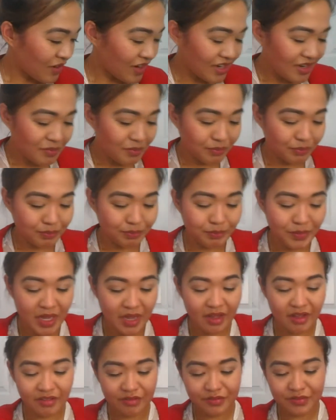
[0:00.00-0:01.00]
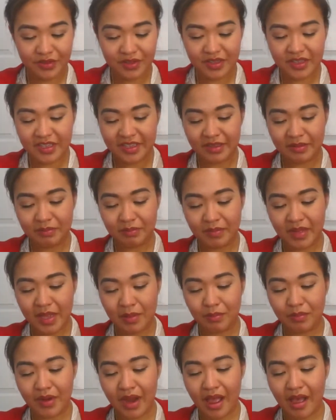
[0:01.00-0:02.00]
right above
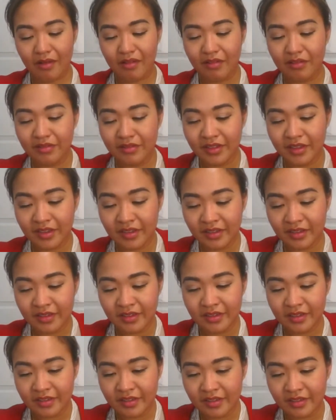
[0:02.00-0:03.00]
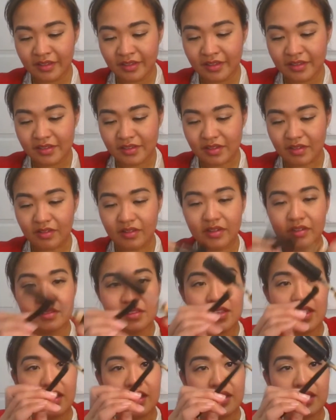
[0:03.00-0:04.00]
my brow. So
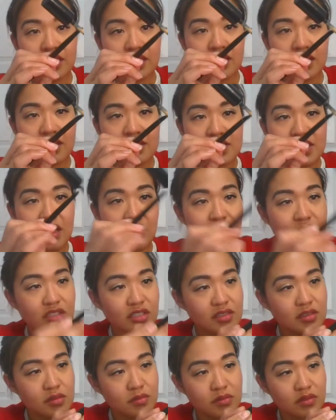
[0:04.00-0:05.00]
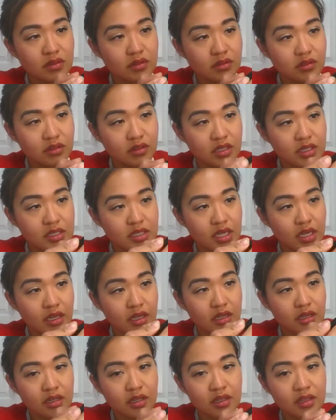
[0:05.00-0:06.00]
I'll take this, I'll just literally
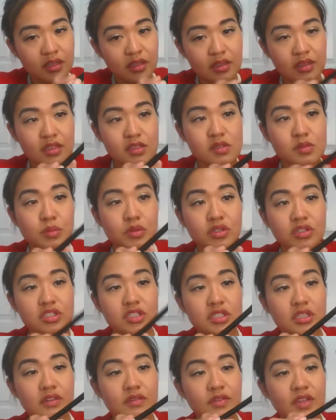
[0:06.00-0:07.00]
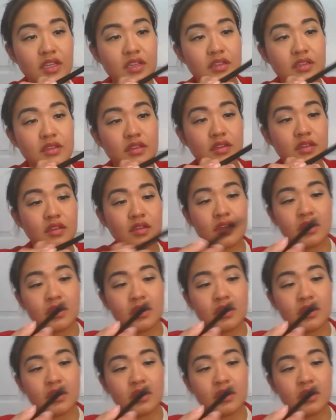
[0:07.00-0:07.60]
take this portion of it.